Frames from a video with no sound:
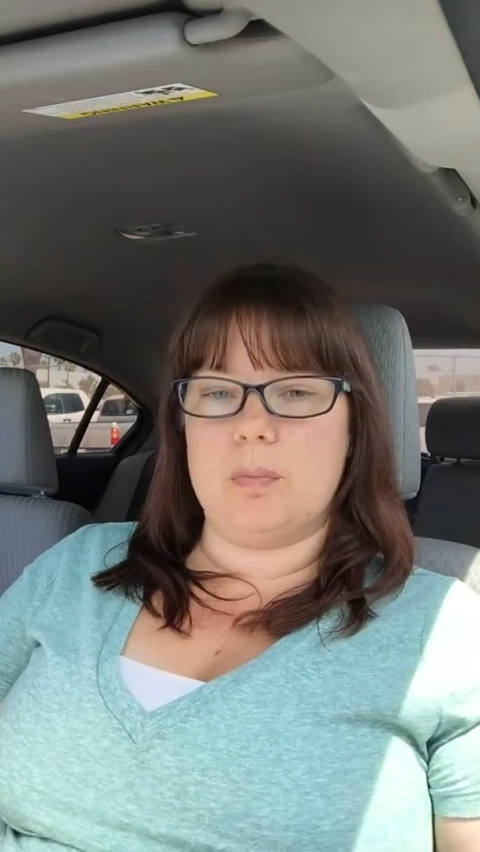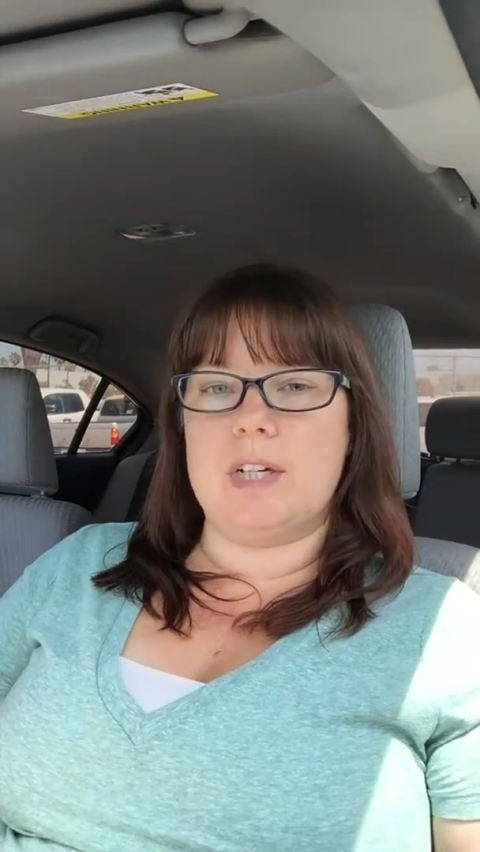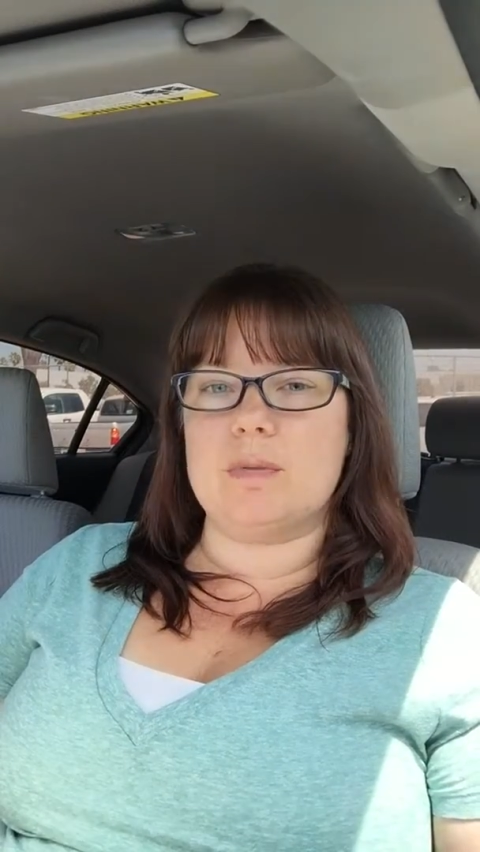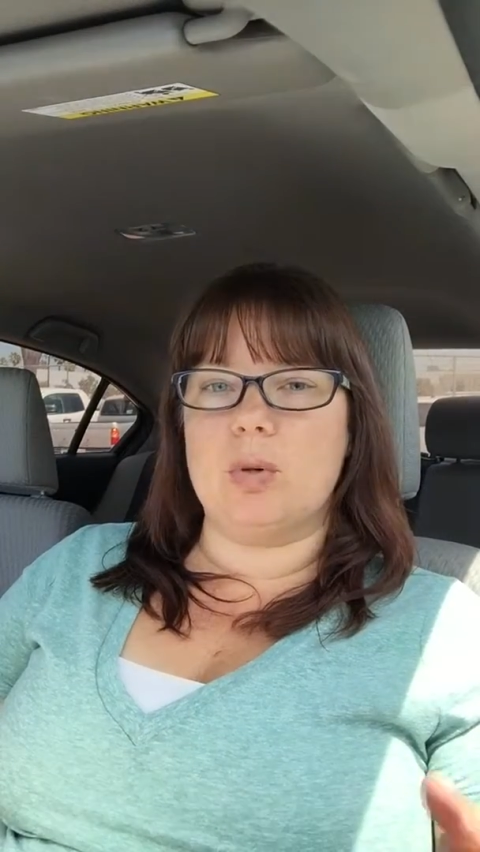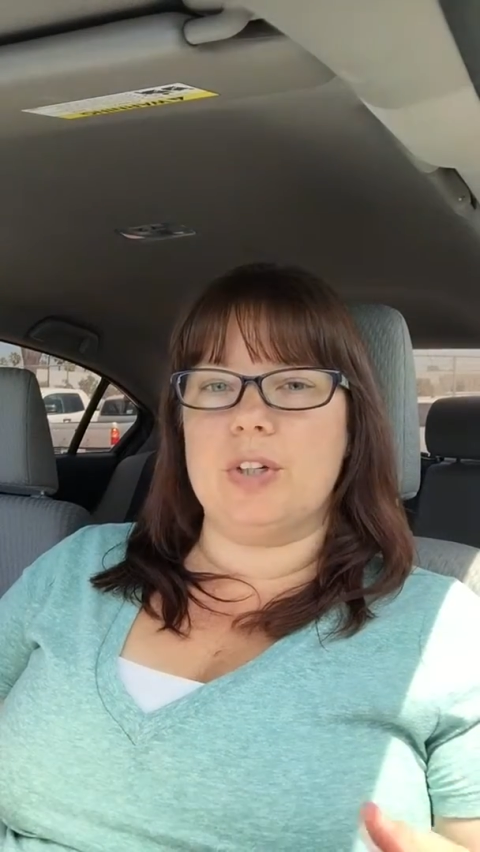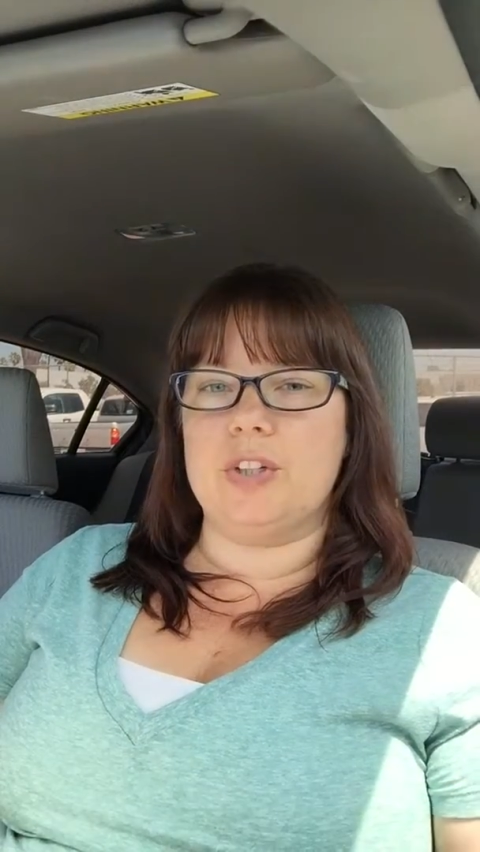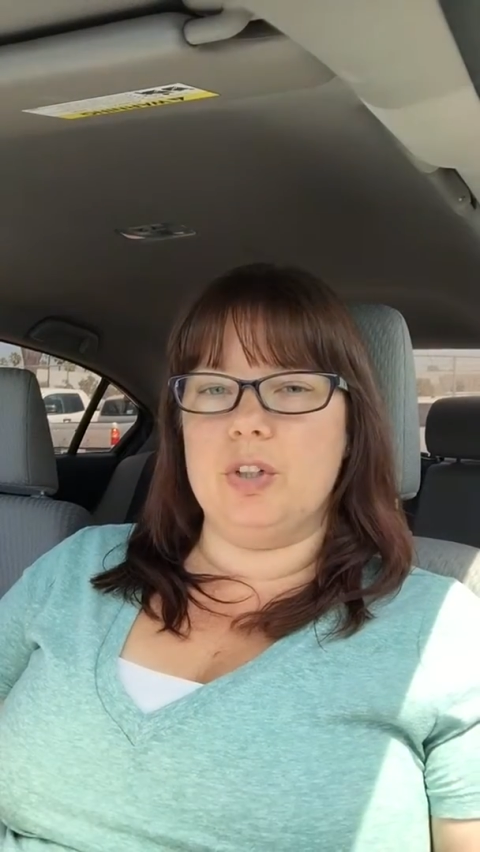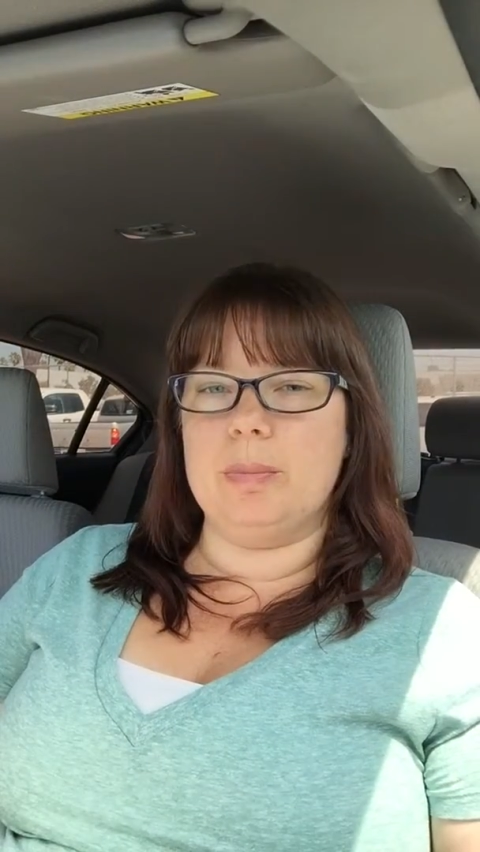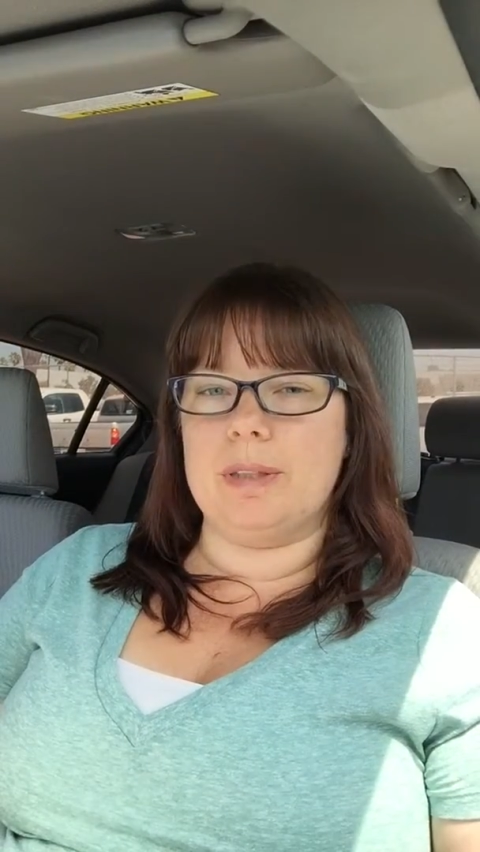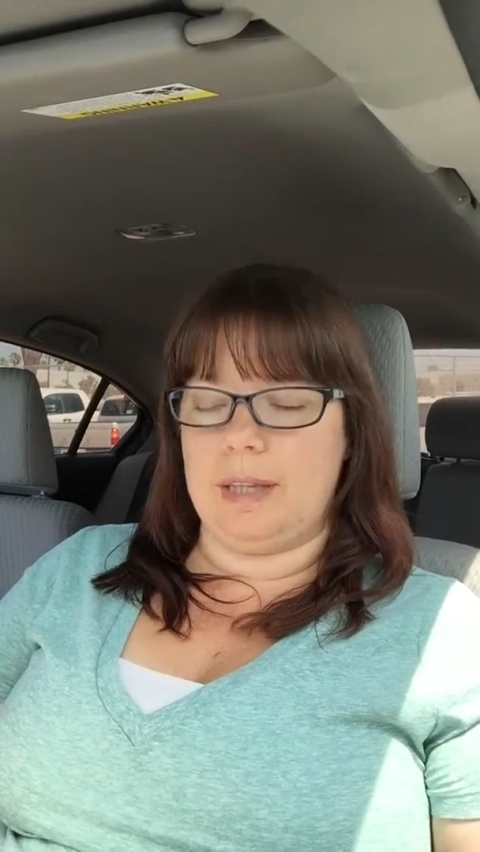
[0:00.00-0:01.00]
much more
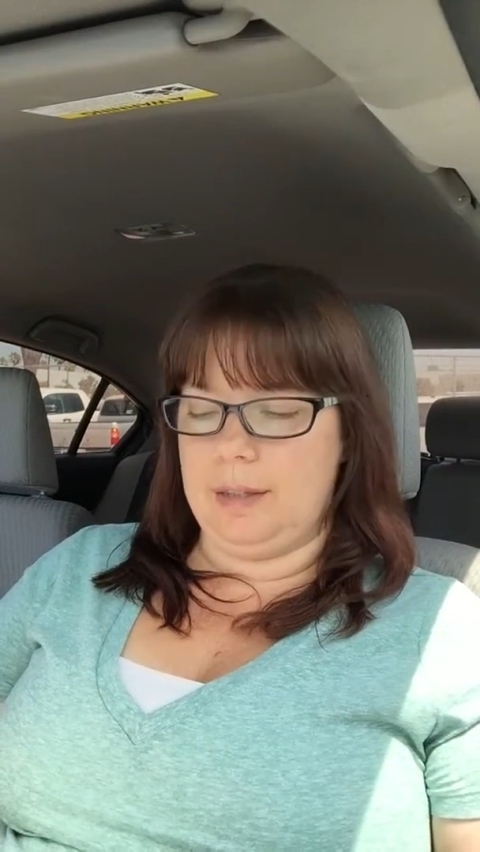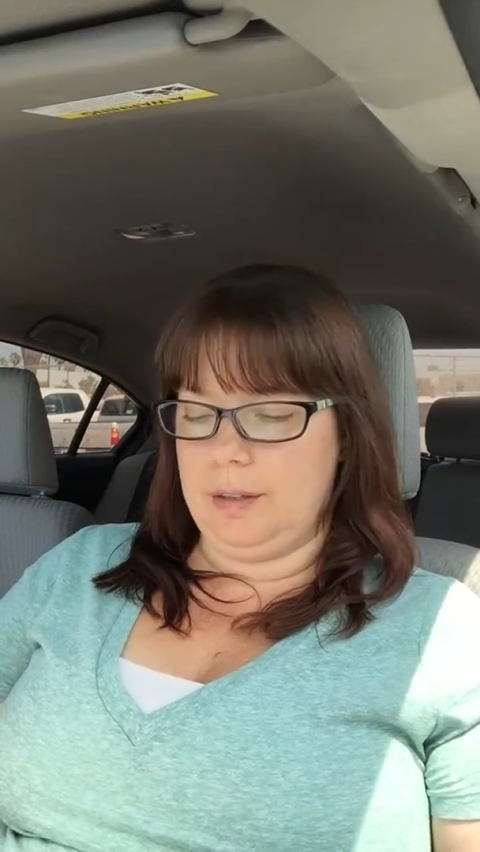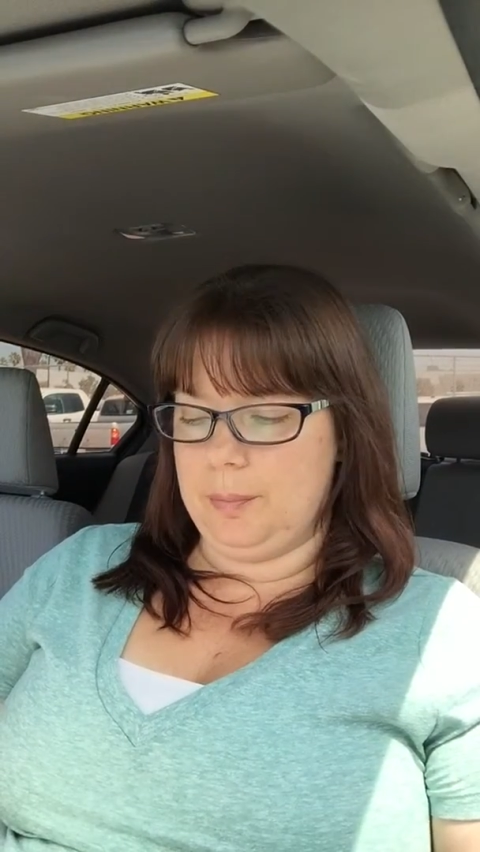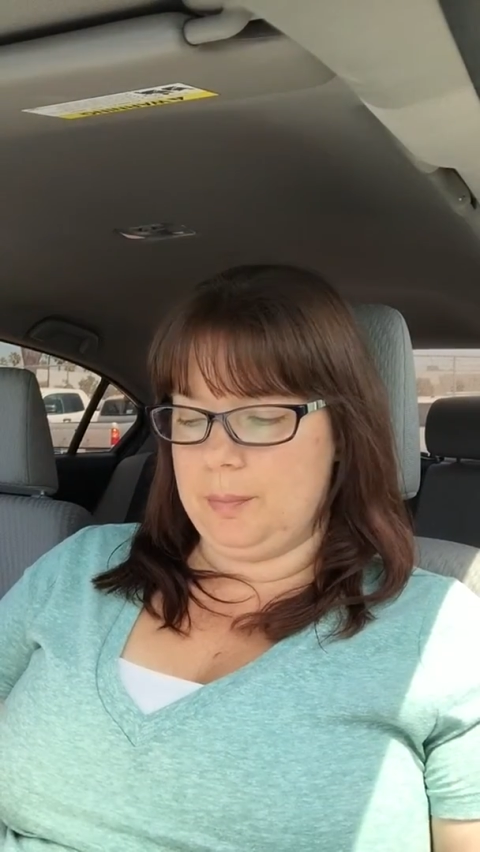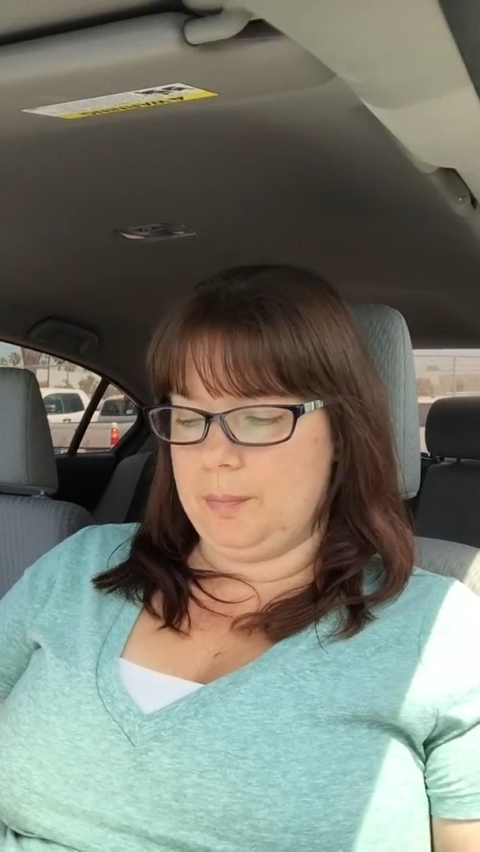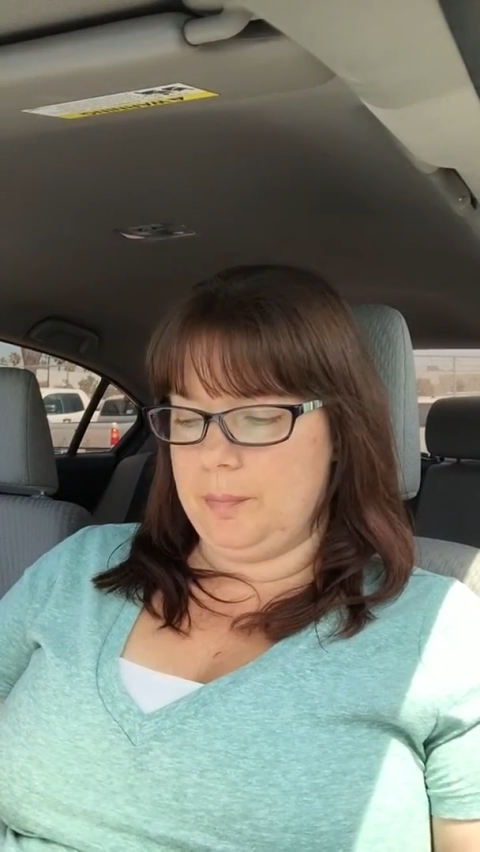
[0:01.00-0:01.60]
human-like.